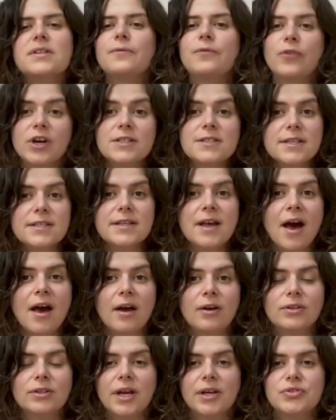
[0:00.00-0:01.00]
and
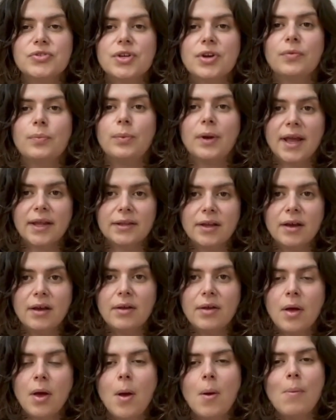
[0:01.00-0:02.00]
versatile nature of Blender
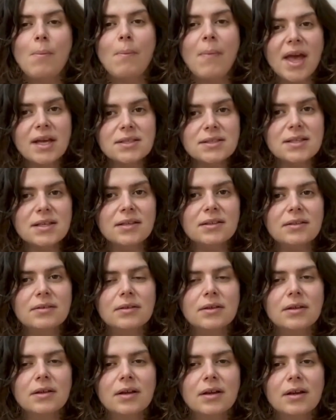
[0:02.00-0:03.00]
makes it
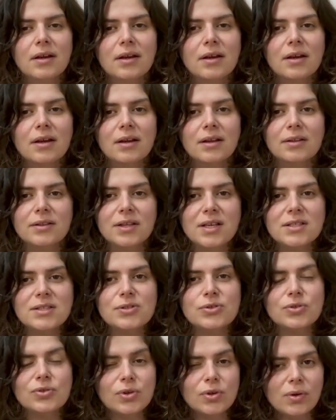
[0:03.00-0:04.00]

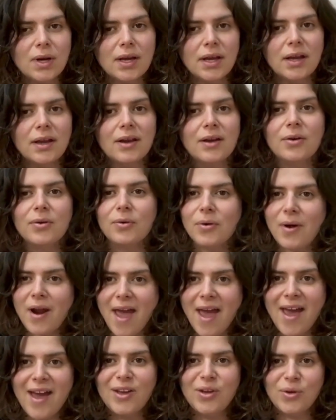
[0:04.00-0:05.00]
this truly
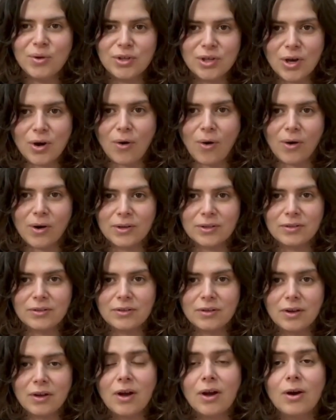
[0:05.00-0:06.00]
rare unicorn
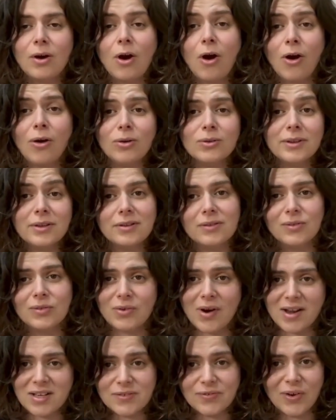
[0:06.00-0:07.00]
called
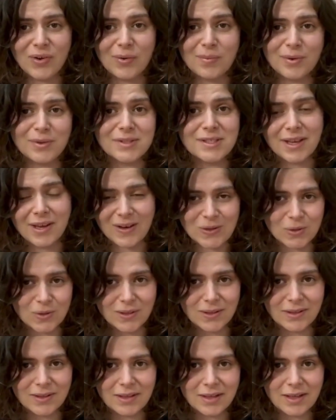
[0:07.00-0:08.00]
transferable skill.
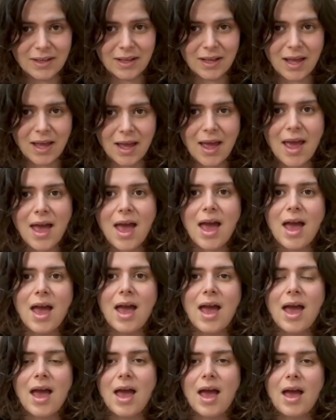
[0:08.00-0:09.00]

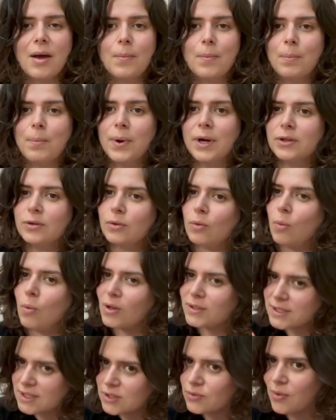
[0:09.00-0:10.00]
But
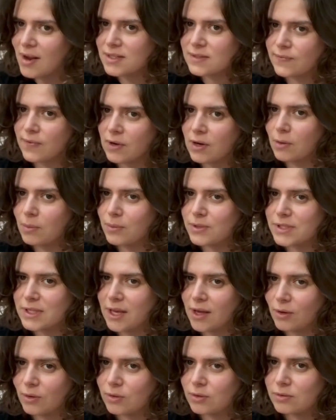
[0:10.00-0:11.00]
what's a transferable
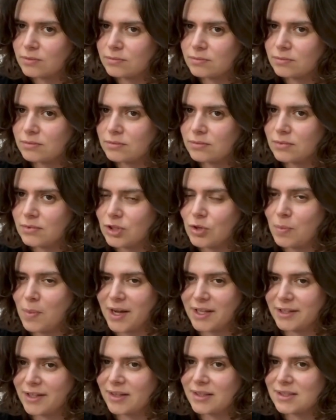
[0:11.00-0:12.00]
skill, you
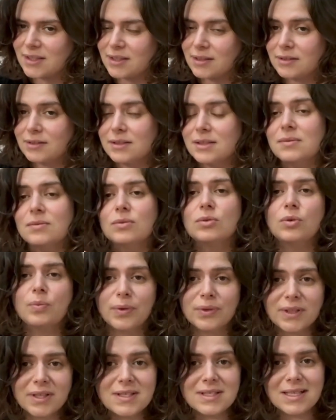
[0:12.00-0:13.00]
might ask? To
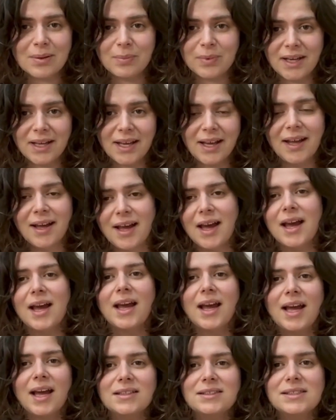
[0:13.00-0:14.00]
put it simply,
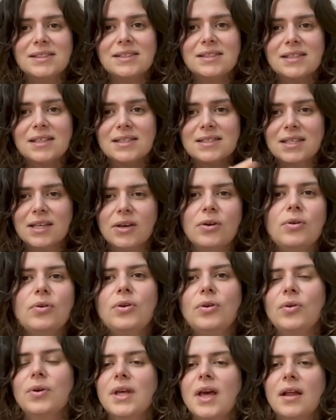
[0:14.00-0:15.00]
it's a skill
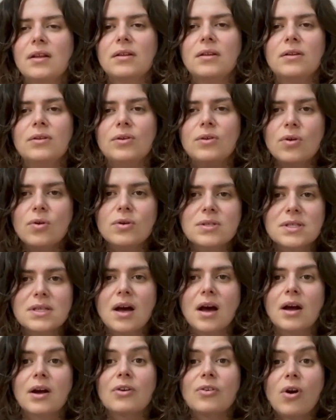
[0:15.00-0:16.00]
you can use
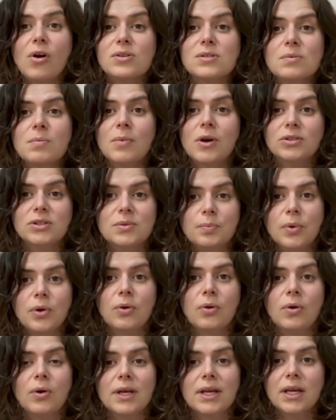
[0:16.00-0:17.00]
across
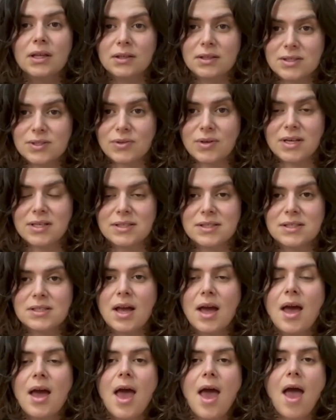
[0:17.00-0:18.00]
multiple industries.
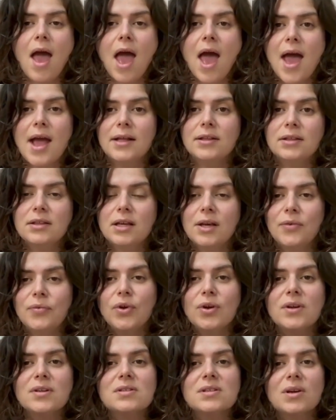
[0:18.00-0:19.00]
And if
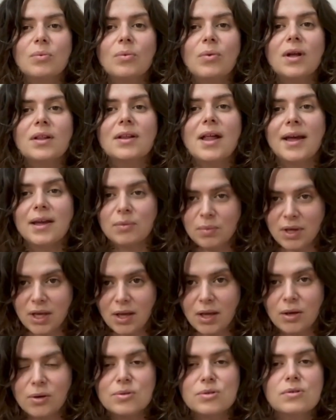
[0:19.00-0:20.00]
you're someone like
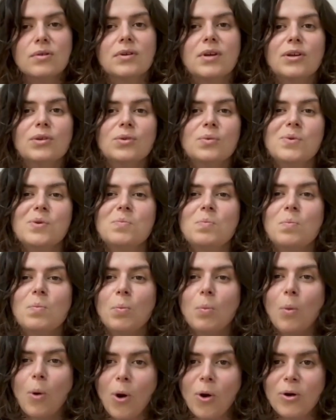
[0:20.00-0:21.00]
me who's looking to be
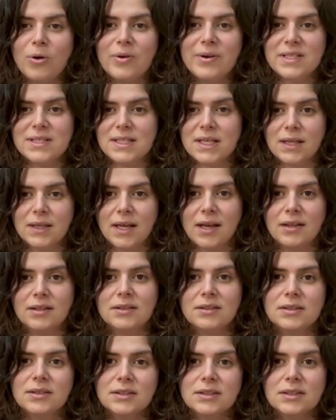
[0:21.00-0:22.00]
more
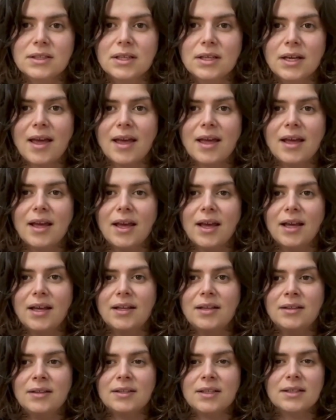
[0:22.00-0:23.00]
resilient
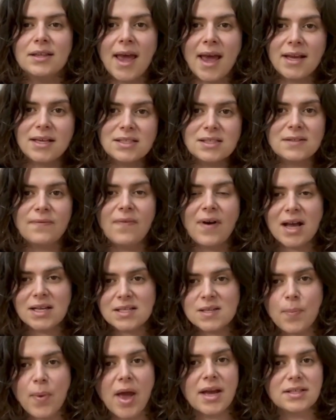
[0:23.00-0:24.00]
in today's
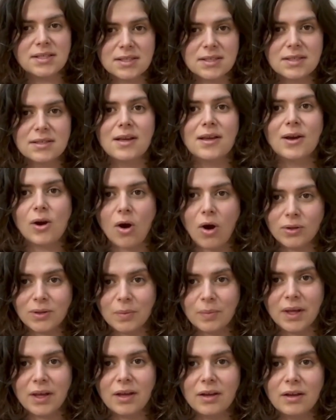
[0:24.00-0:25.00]
fast-paced
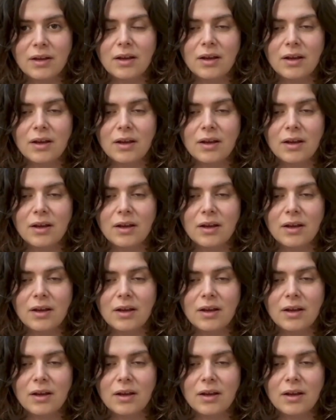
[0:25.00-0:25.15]
economy,